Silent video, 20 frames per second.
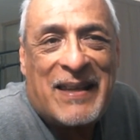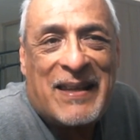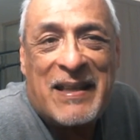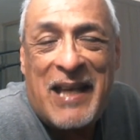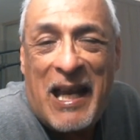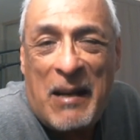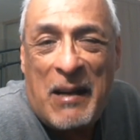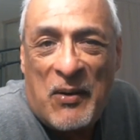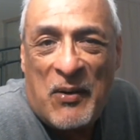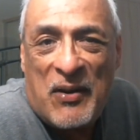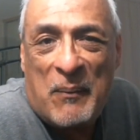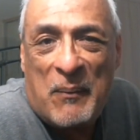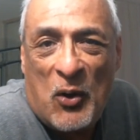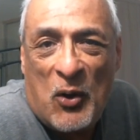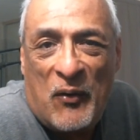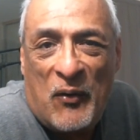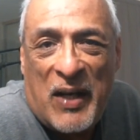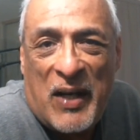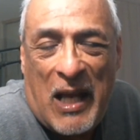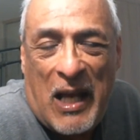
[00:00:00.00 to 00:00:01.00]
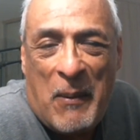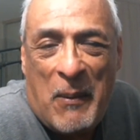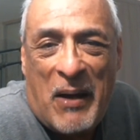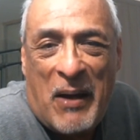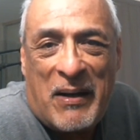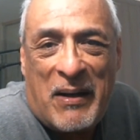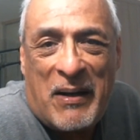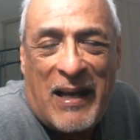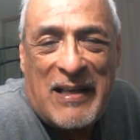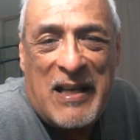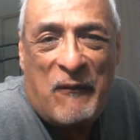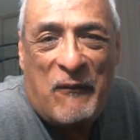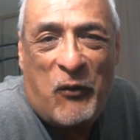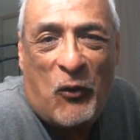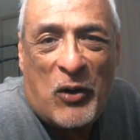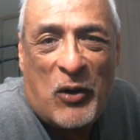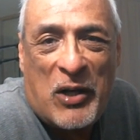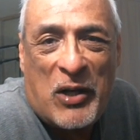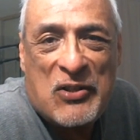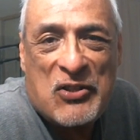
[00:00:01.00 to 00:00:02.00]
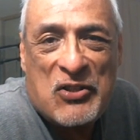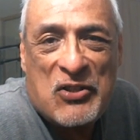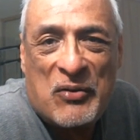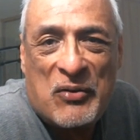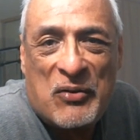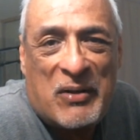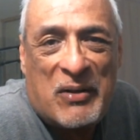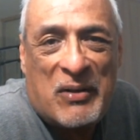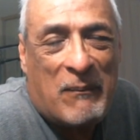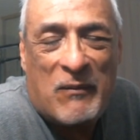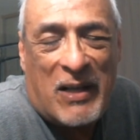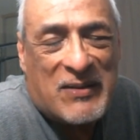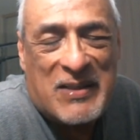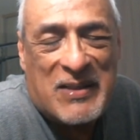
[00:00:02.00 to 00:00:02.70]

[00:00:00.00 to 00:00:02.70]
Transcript: And the name of the movie came out in 1942.